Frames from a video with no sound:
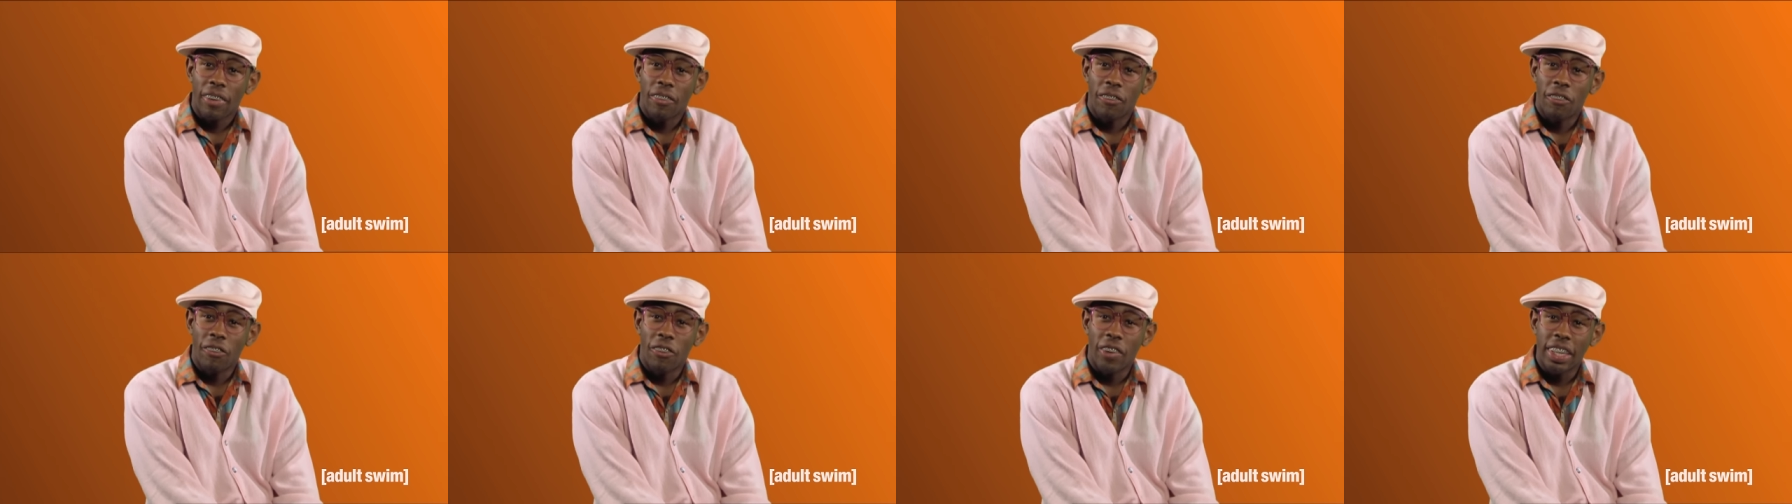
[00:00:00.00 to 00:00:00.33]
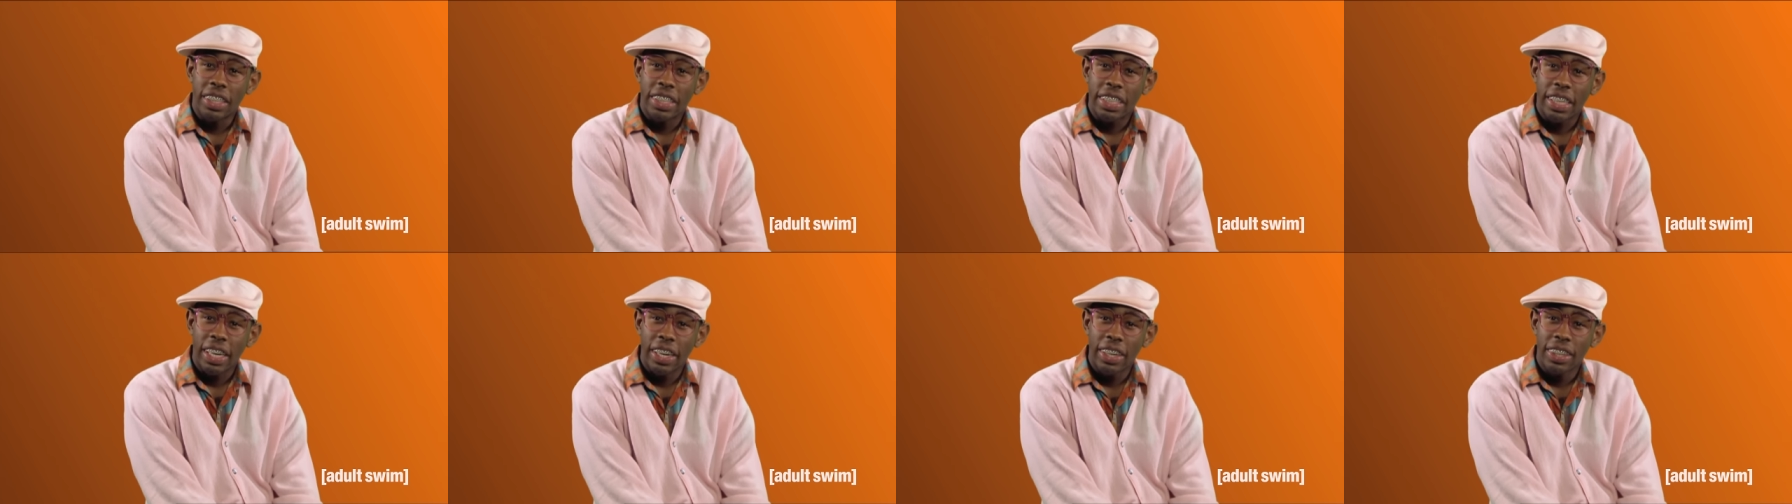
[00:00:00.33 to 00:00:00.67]

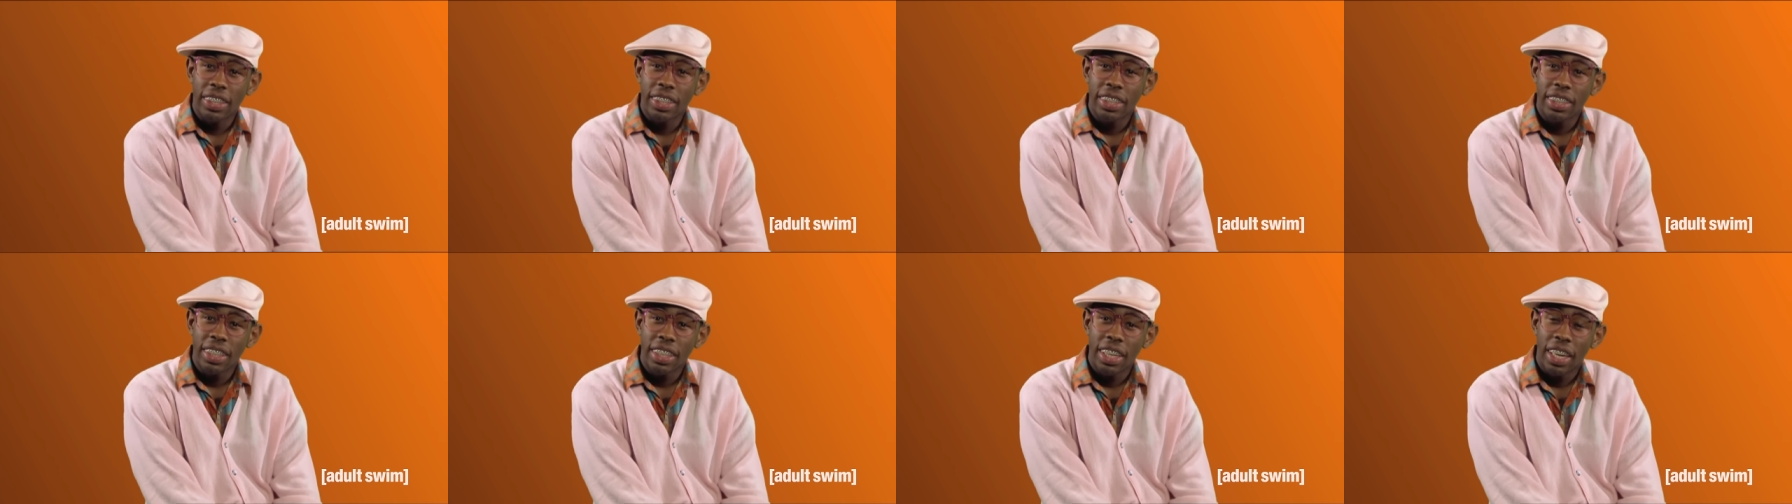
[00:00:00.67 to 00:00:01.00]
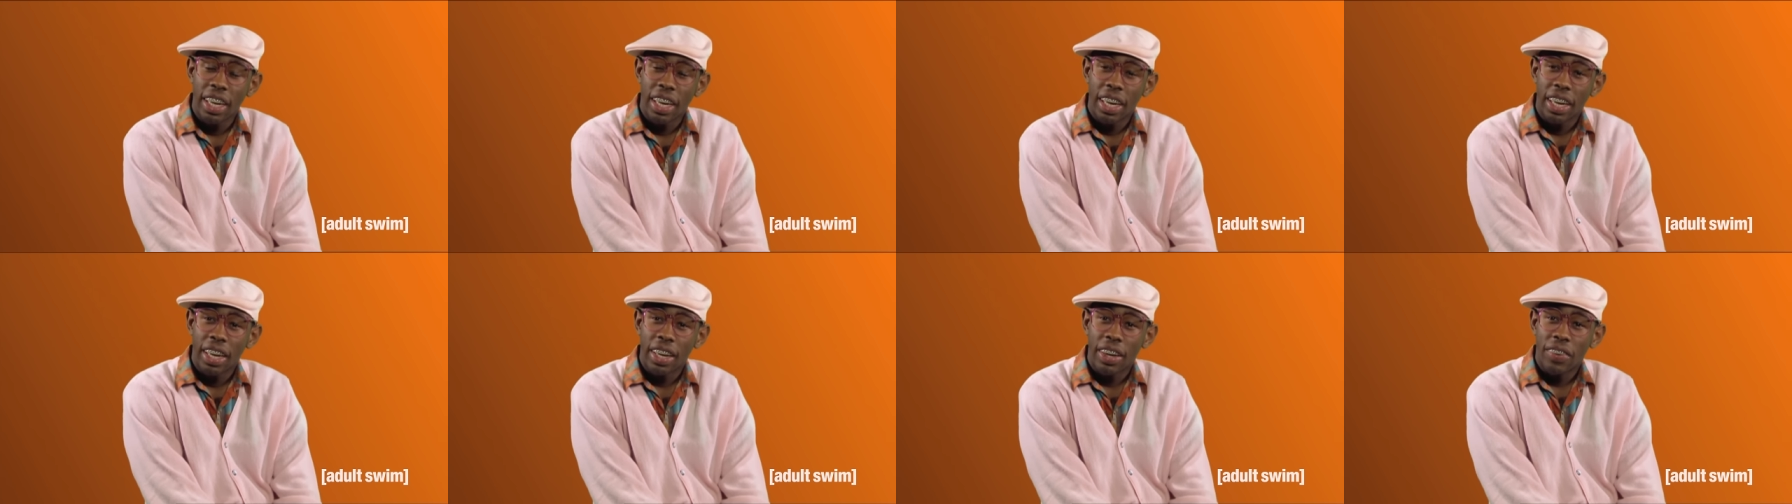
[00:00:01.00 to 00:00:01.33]
whiskers,
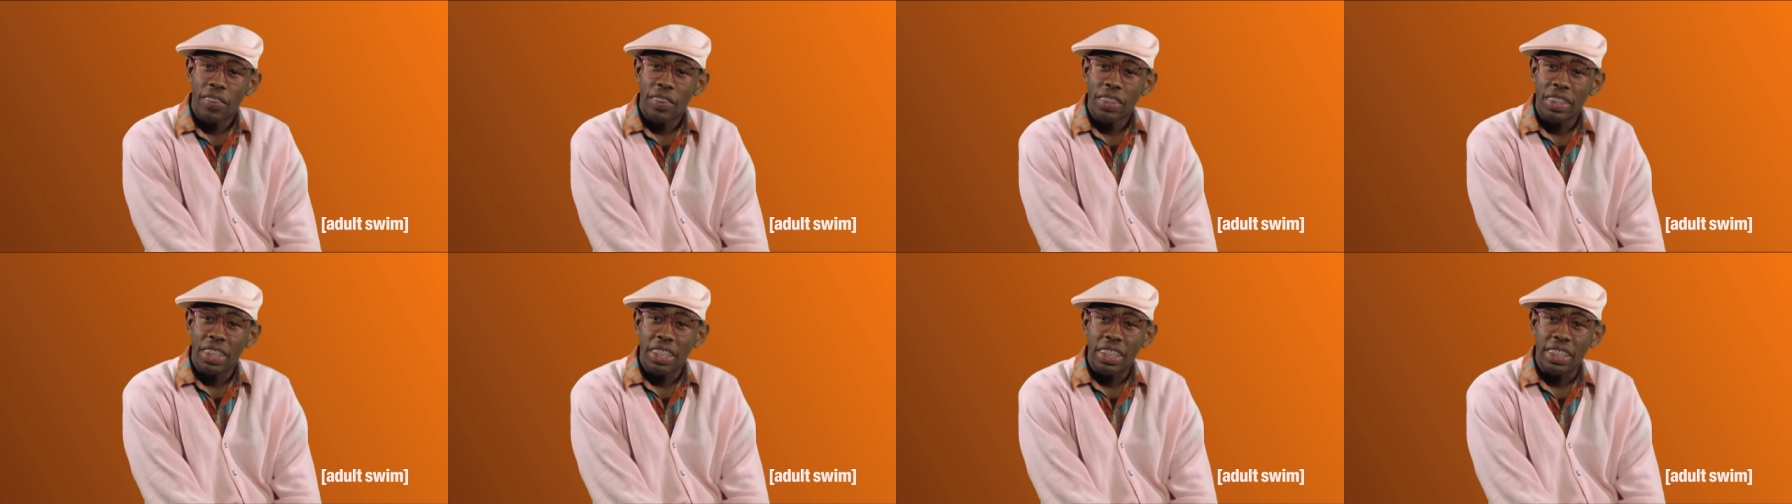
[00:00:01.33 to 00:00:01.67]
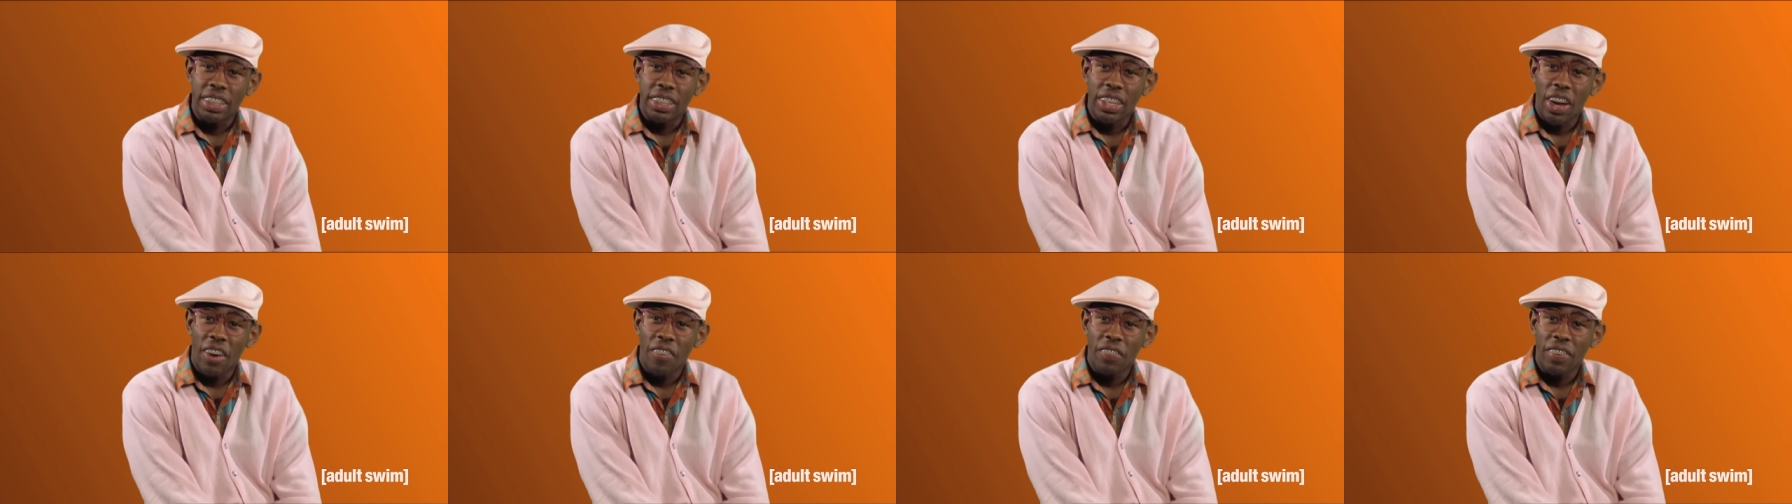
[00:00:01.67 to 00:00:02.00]
with the
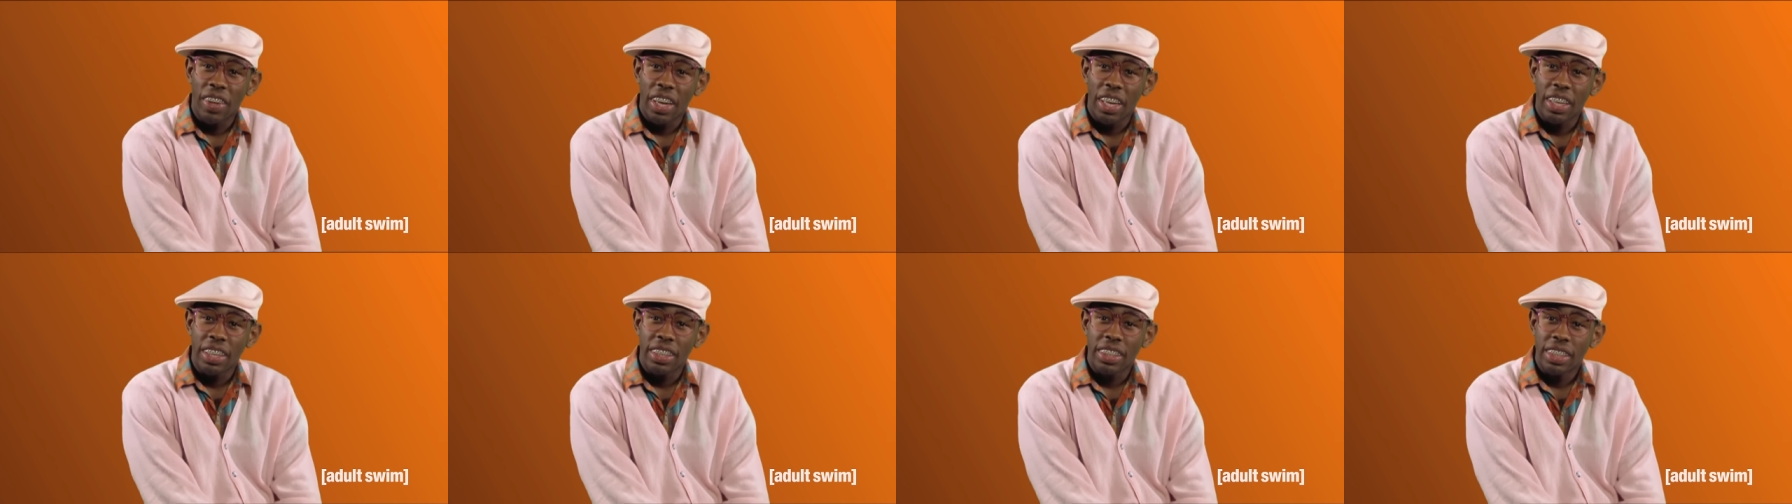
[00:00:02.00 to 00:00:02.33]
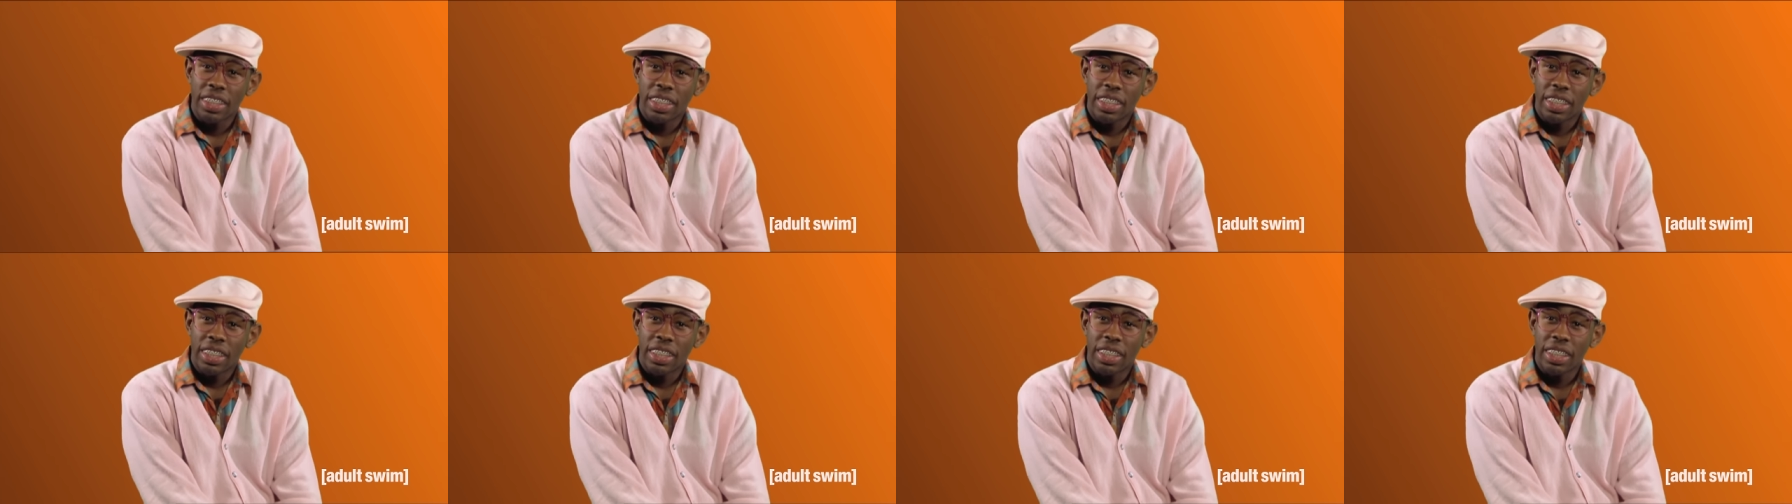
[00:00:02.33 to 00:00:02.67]
softest
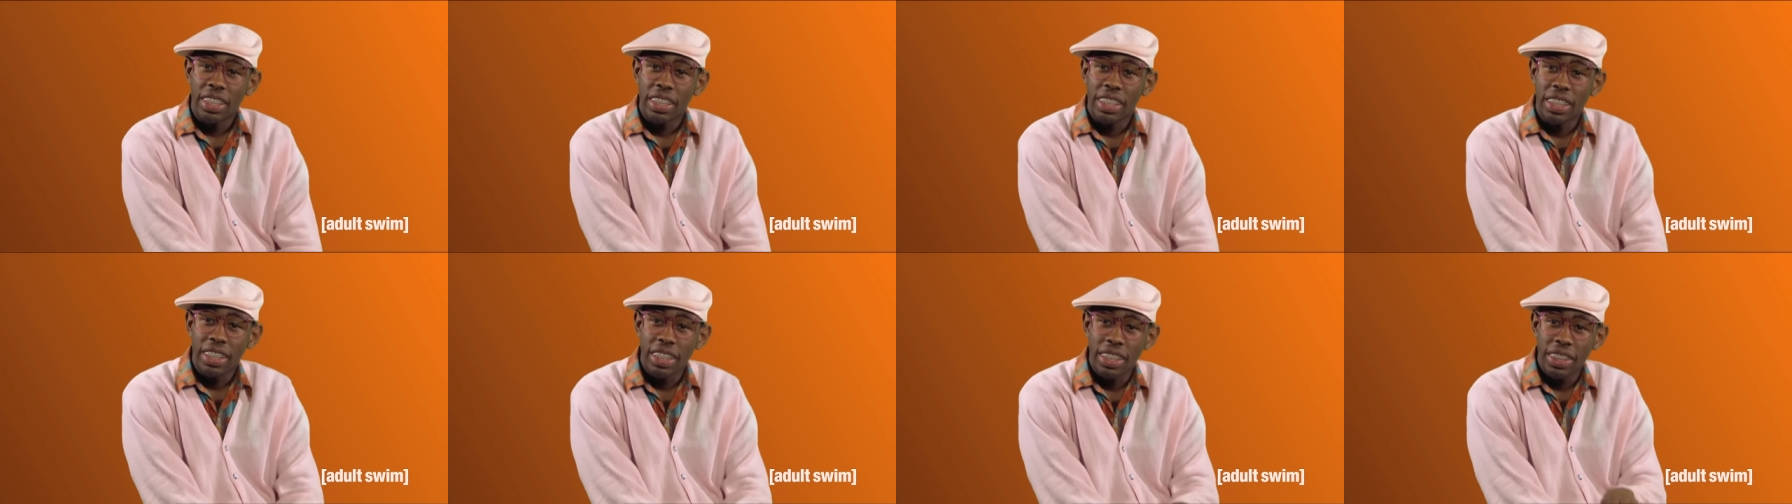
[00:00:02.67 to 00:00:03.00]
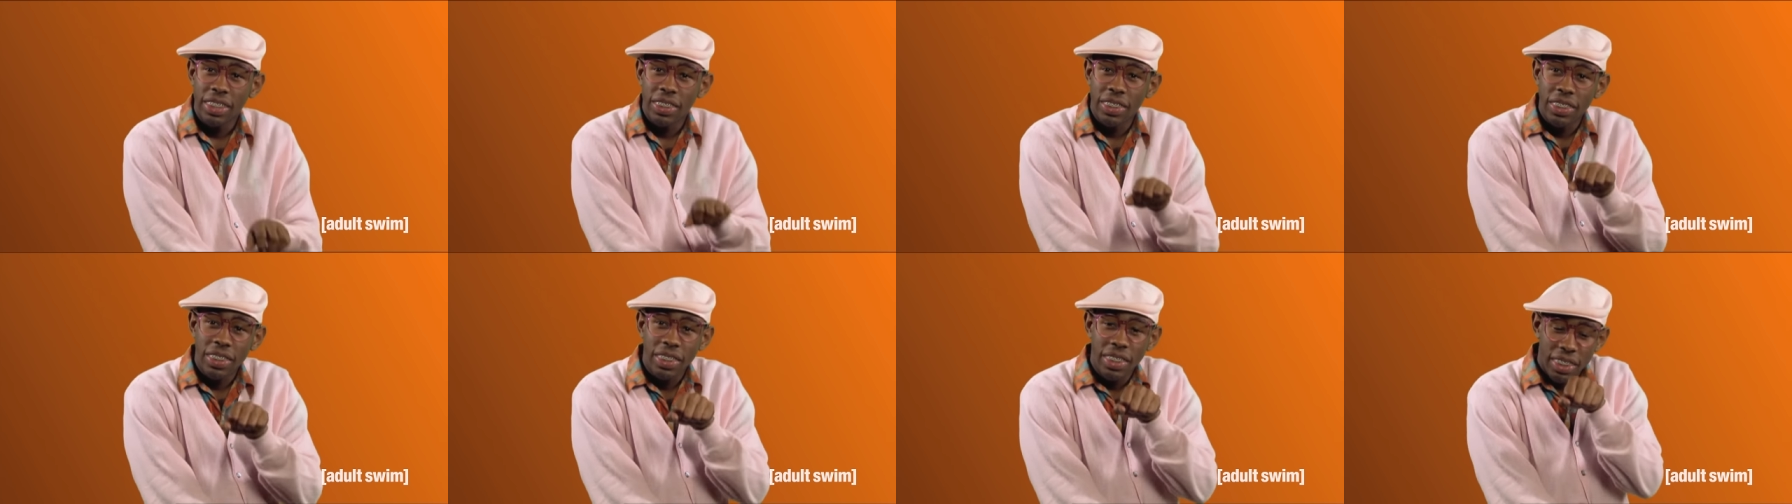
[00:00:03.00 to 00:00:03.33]

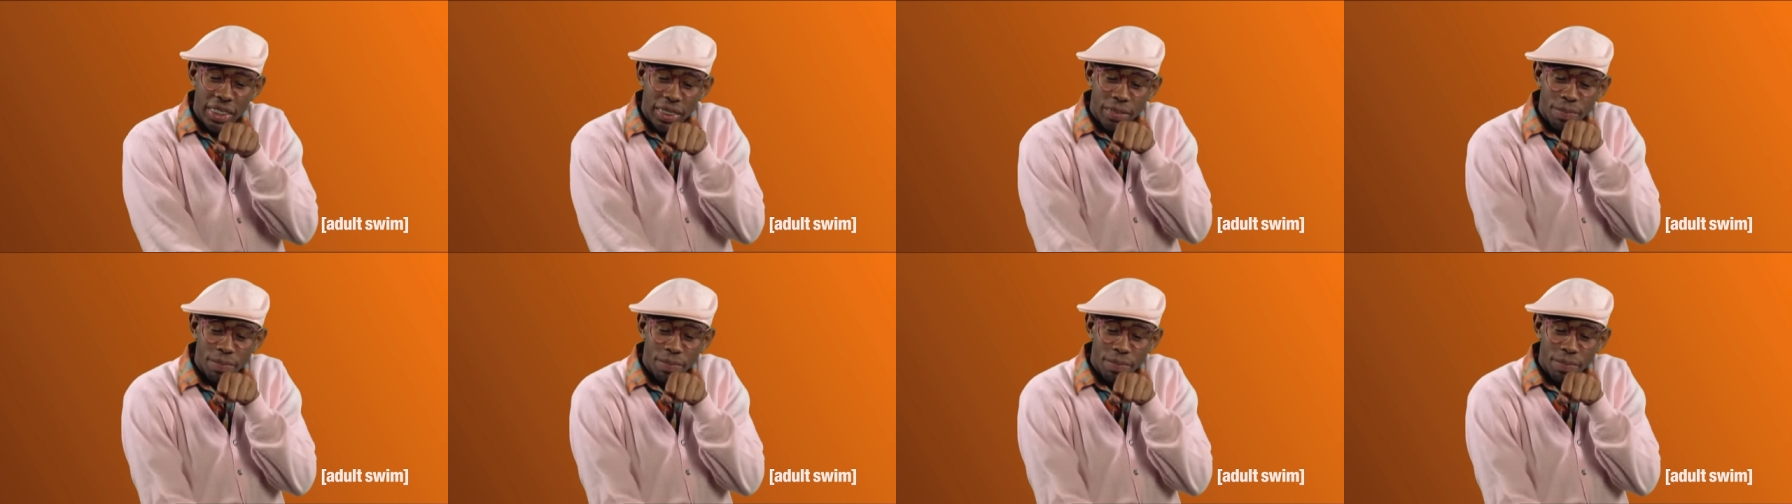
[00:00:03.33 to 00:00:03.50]
little